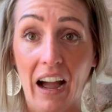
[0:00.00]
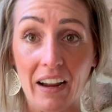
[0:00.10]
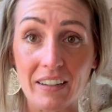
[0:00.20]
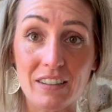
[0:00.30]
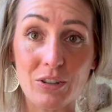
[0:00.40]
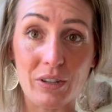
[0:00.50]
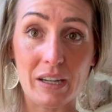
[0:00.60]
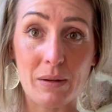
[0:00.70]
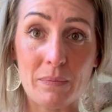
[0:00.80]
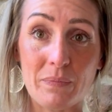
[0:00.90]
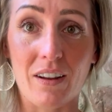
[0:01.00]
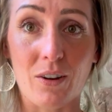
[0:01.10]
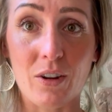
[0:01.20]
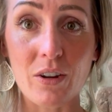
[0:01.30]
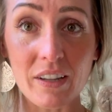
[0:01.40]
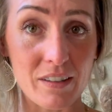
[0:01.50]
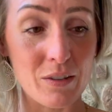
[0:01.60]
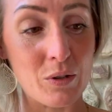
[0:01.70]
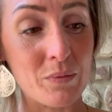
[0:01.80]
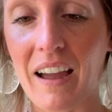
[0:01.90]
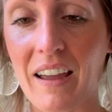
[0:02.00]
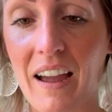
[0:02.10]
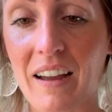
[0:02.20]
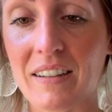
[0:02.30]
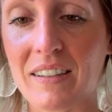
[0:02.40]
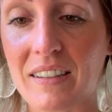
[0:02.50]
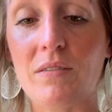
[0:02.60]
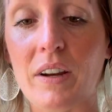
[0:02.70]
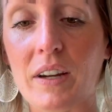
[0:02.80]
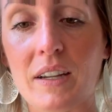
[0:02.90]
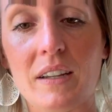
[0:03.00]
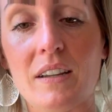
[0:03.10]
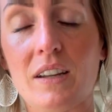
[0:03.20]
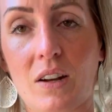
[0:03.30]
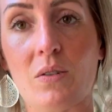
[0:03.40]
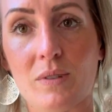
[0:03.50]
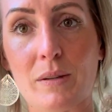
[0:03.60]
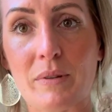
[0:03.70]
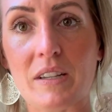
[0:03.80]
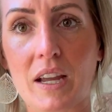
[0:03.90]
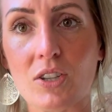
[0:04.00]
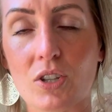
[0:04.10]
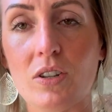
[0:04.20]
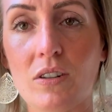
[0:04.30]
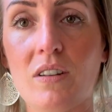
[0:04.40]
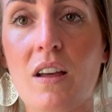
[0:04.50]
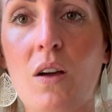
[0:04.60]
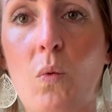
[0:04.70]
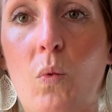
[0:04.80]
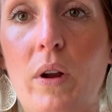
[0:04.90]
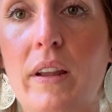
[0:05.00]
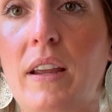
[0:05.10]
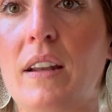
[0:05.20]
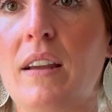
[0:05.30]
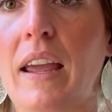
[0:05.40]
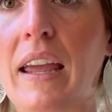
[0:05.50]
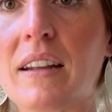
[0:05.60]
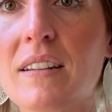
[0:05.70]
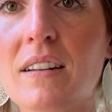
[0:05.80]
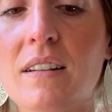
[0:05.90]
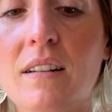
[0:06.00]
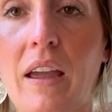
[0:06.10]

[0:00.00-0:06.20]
ice cream or cookie scoop. It has this very, substantial wooden handle. It